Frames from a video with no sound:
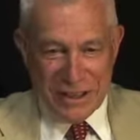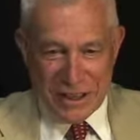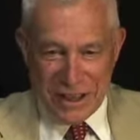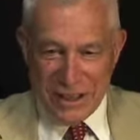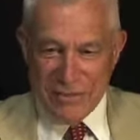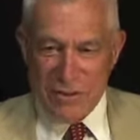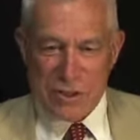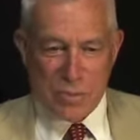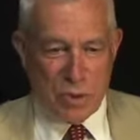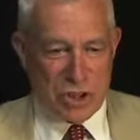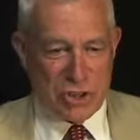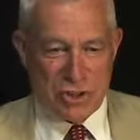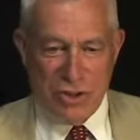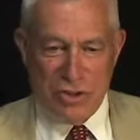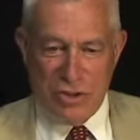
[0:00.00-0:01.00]
give as
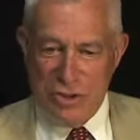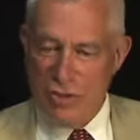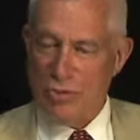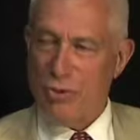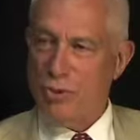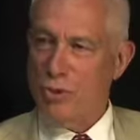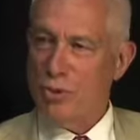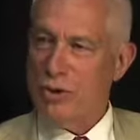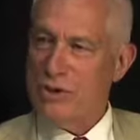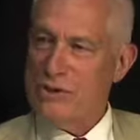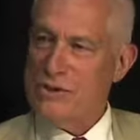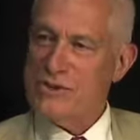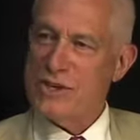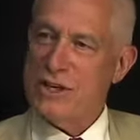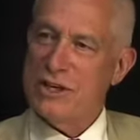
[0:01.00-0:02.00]
much to different
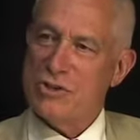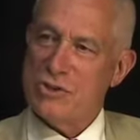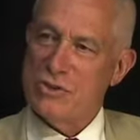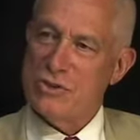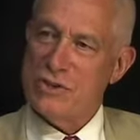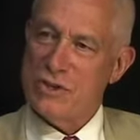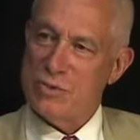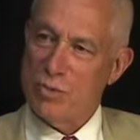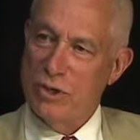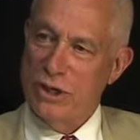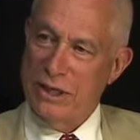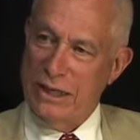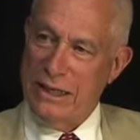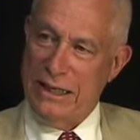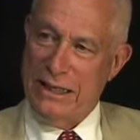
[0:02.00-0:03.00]
organizations as we
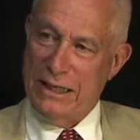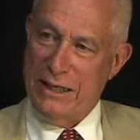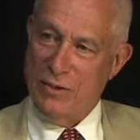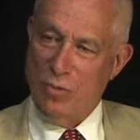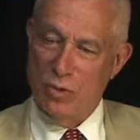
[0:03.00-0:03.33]
can.